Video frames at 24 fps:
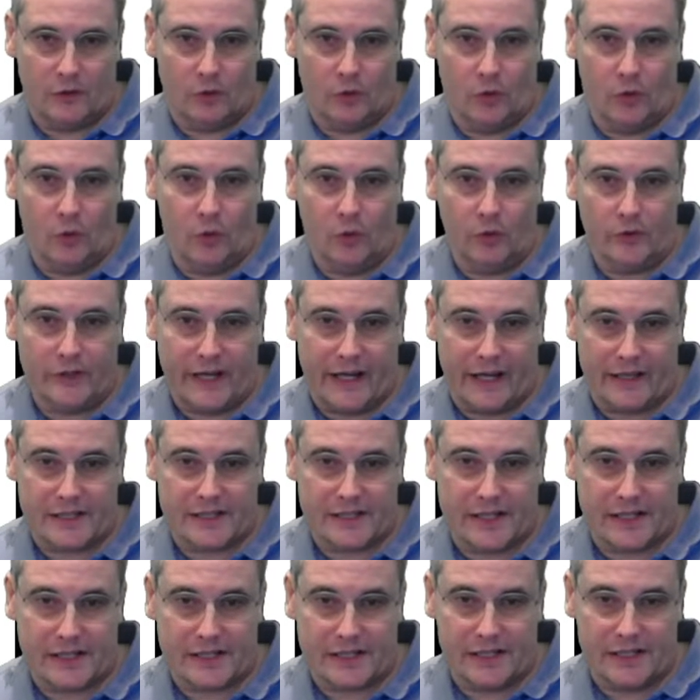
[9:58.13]
all that
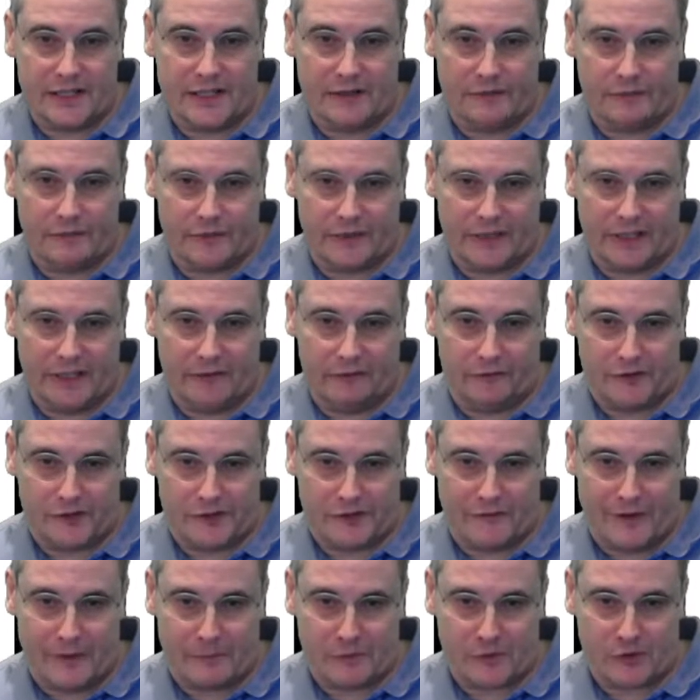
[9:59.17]
exist at different levels
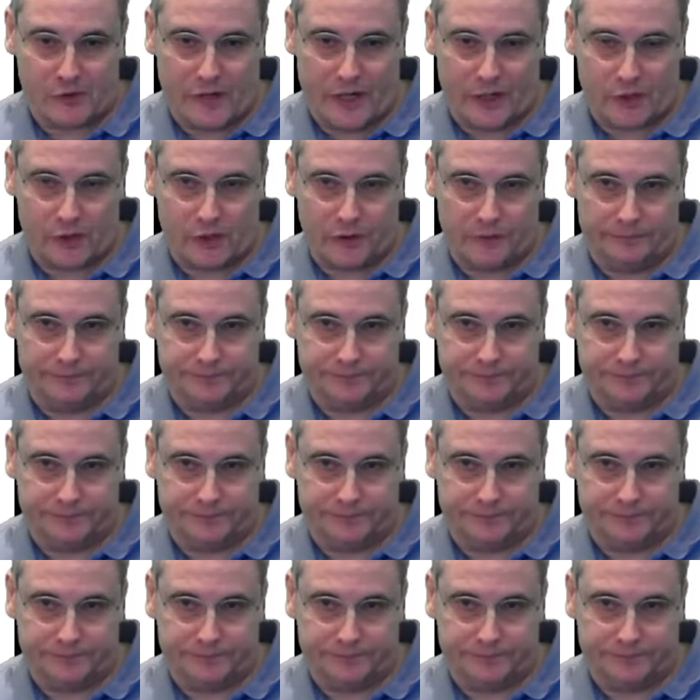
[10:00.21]
of abstraction.